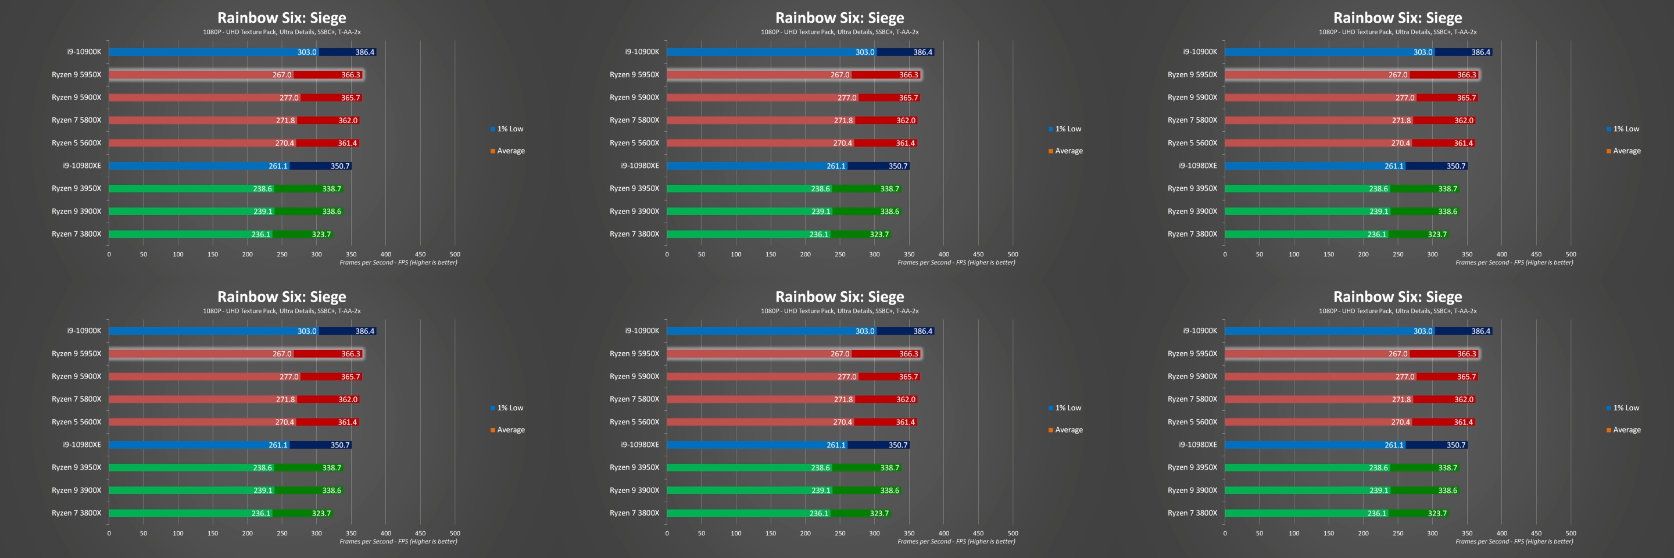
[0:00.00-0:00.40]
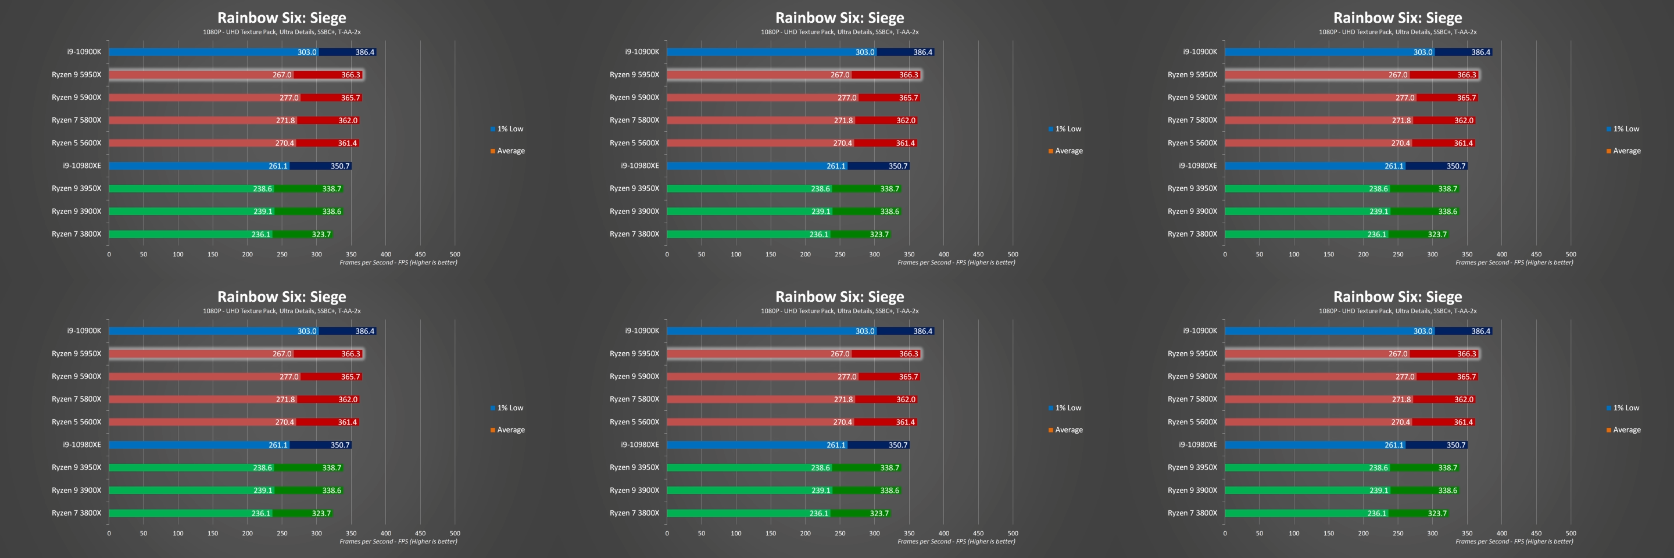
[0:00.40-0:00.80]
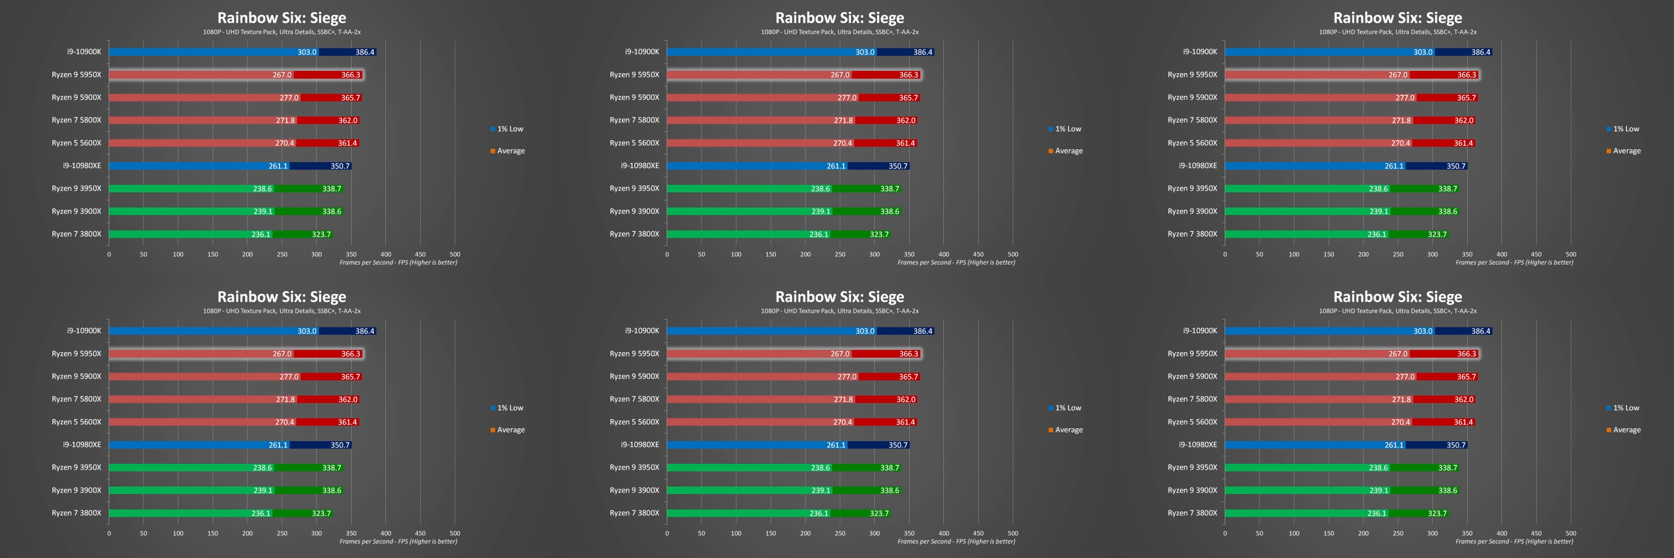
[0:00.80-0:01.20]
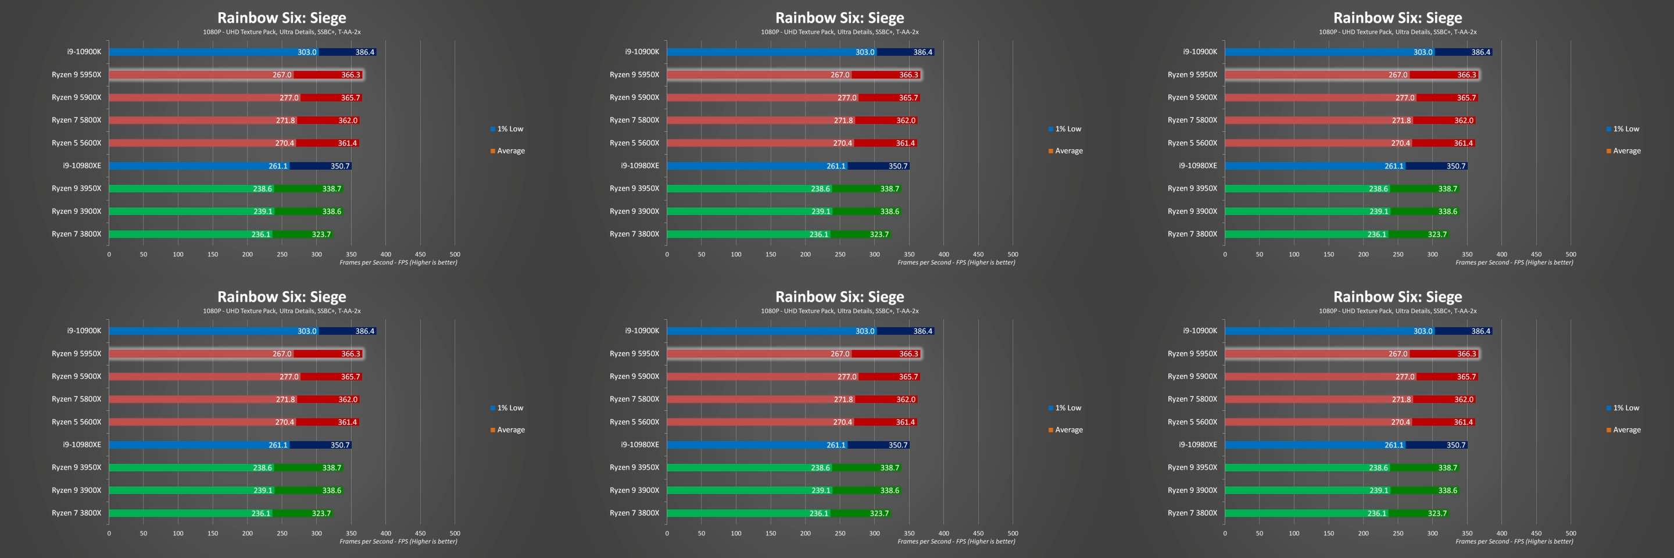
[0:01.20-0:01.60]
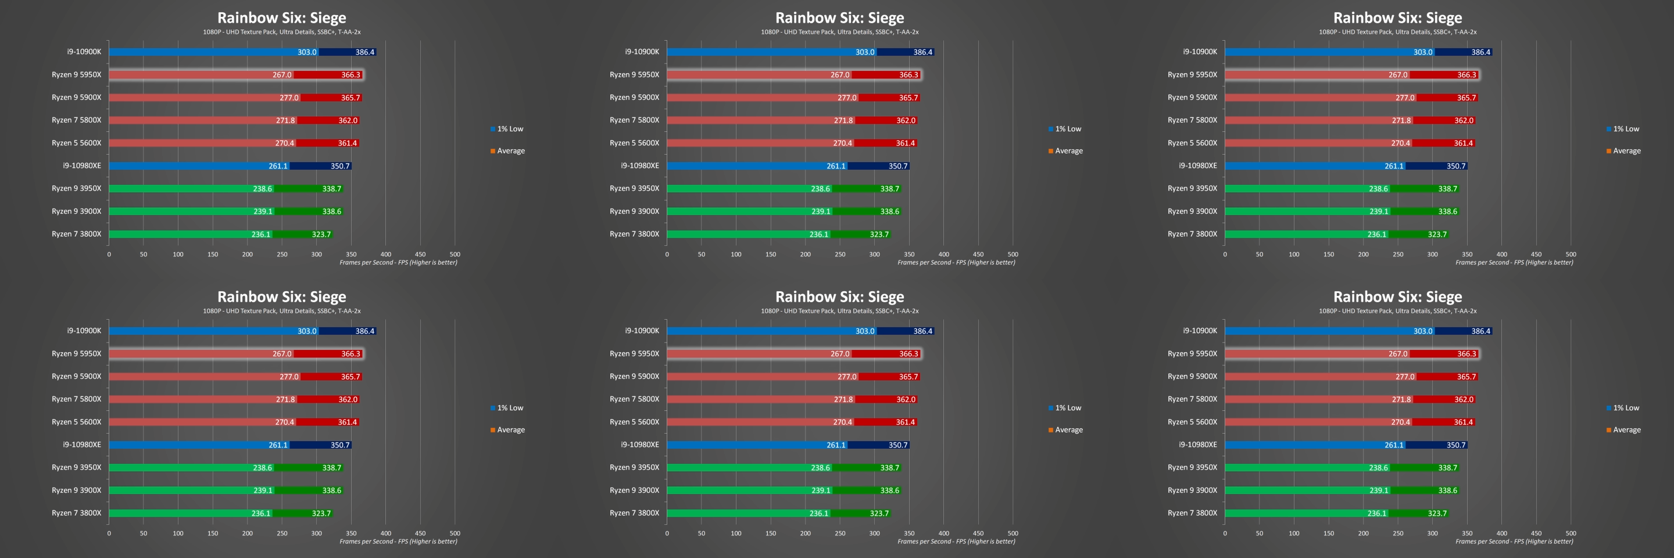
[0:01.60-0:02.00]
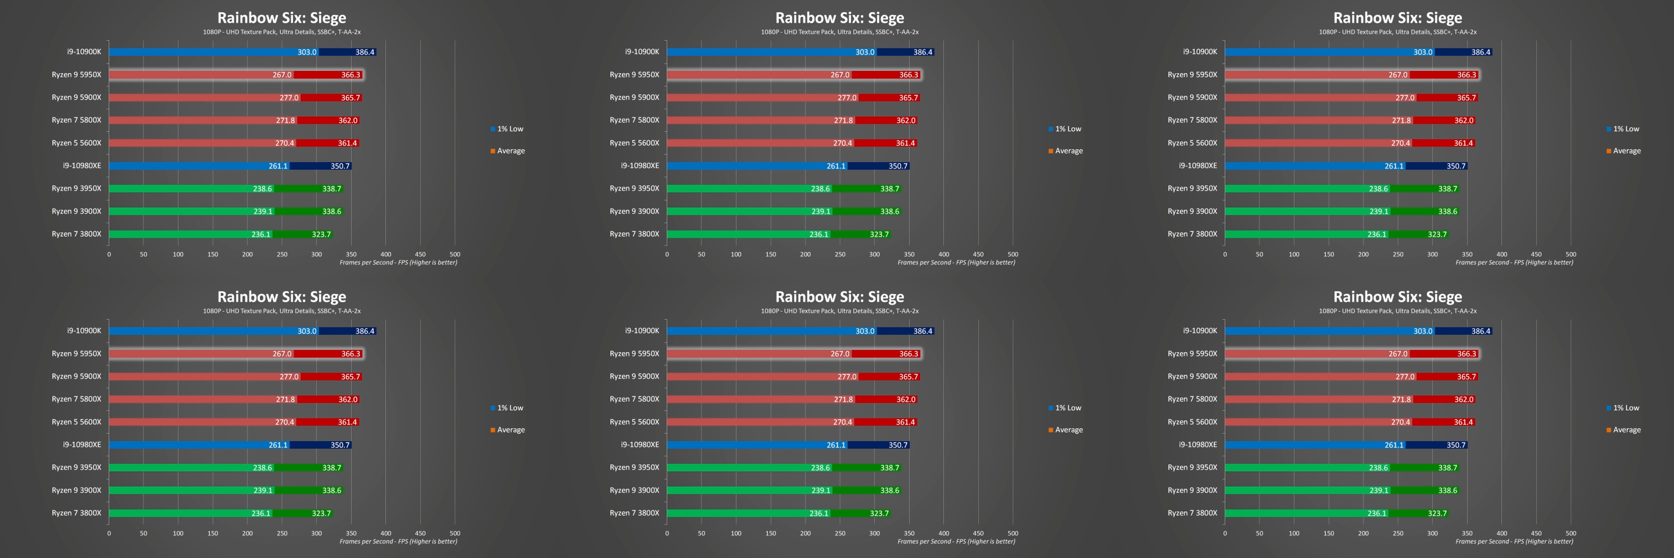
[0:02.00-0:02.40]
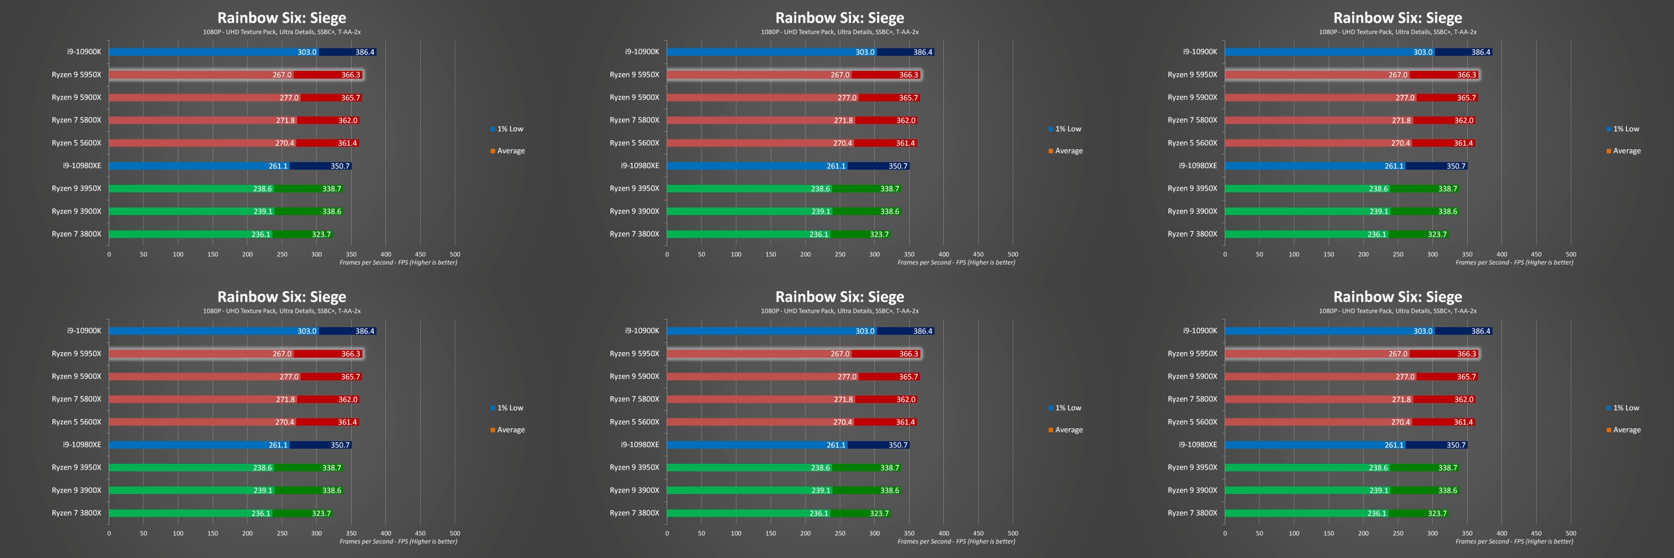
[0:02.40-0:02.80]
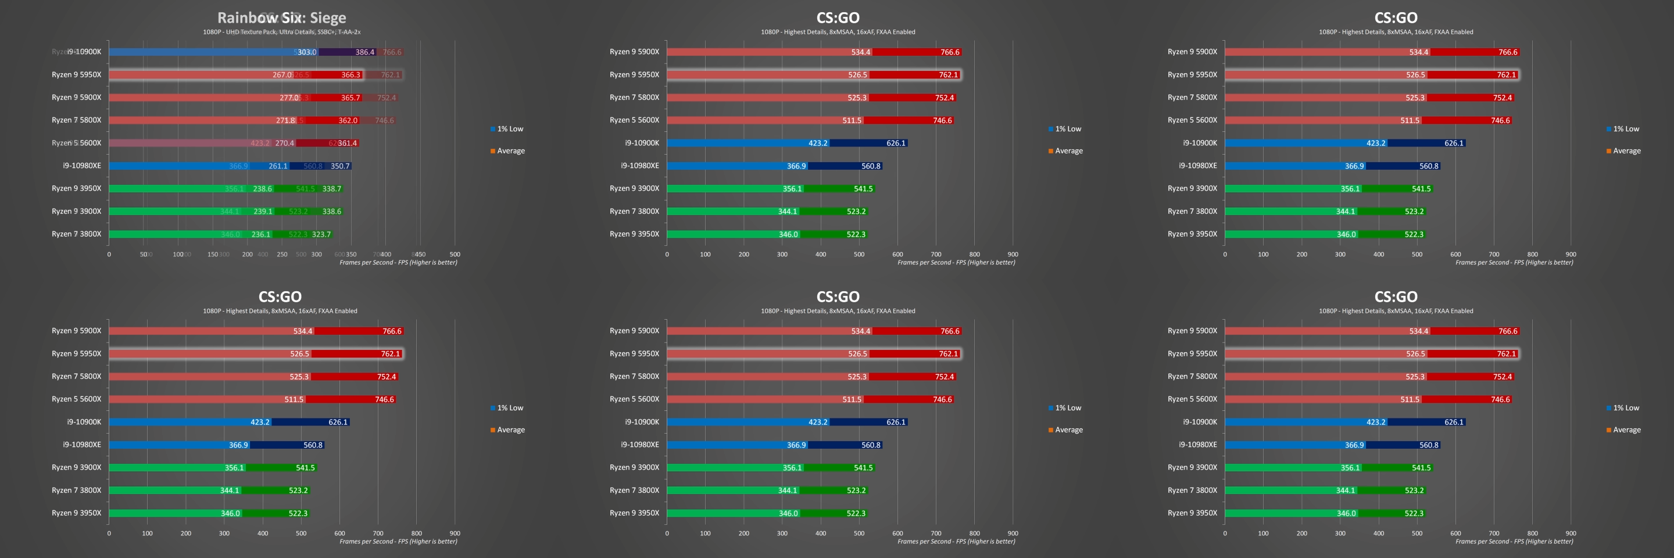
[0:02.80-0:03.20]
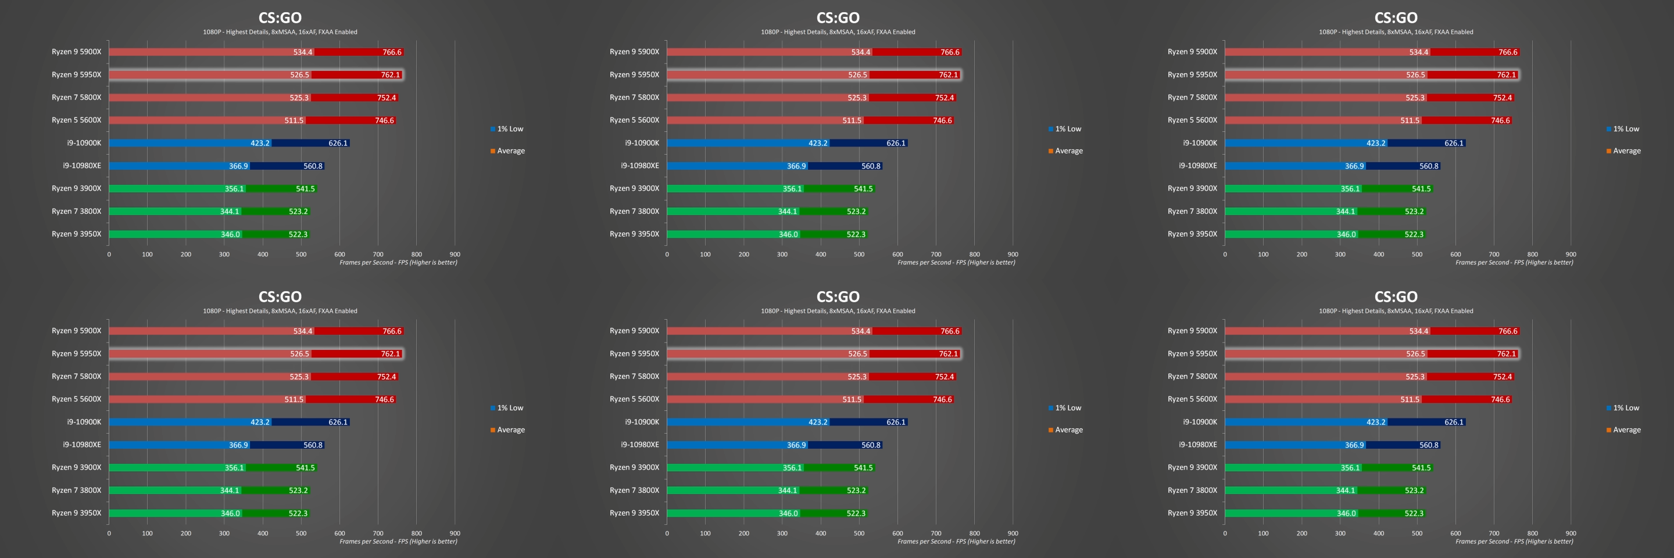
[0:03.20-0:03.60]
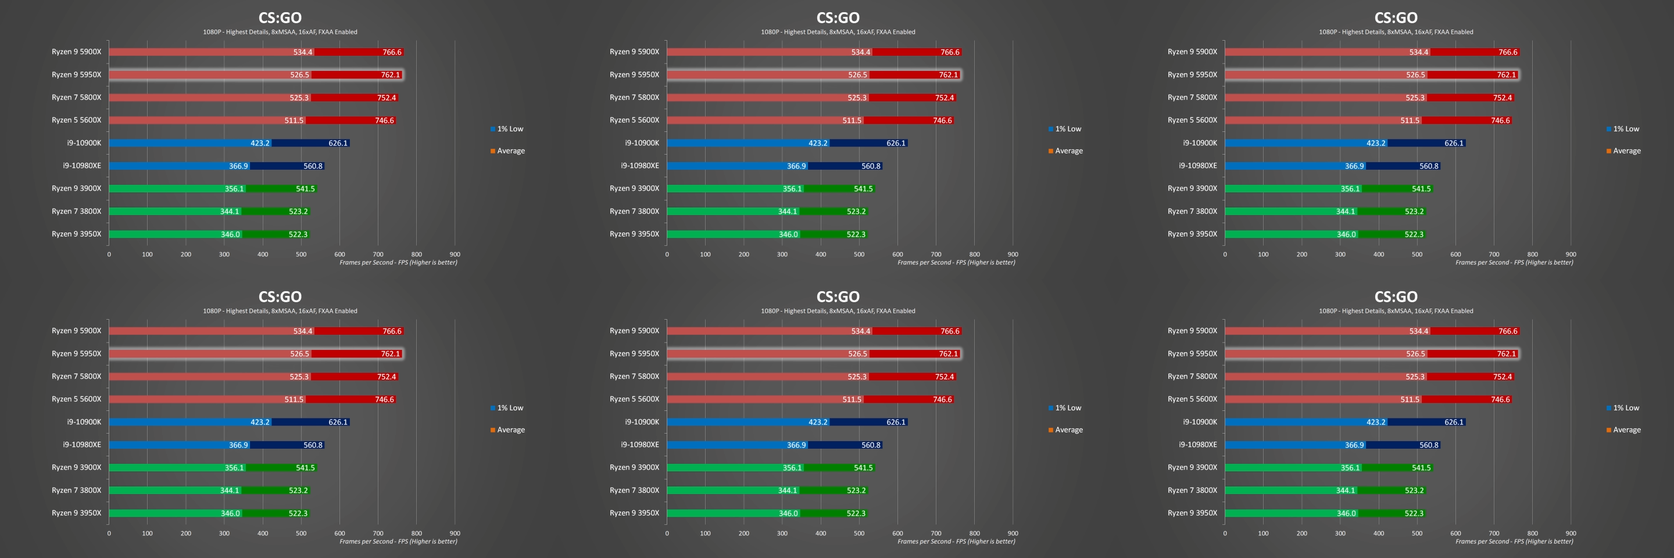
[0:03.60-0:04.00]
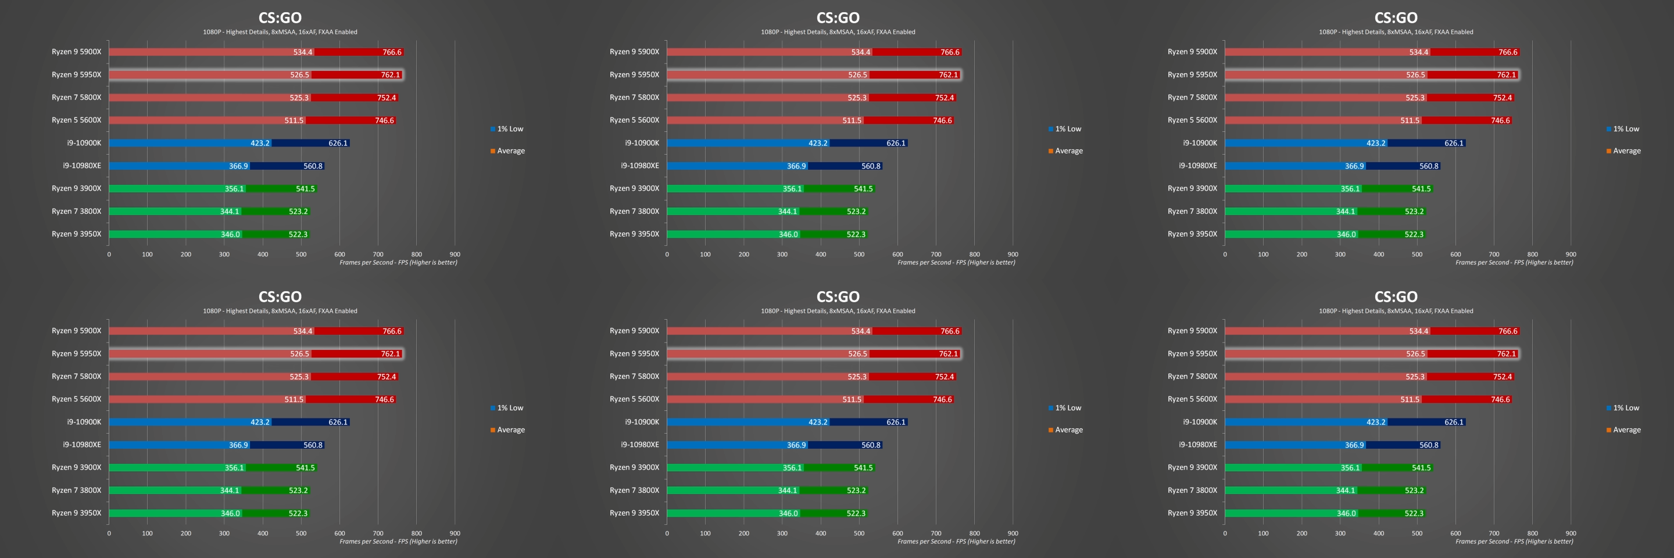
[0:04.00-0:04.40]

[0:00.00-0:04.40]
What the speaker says: No face is visible, so there are no lips to read.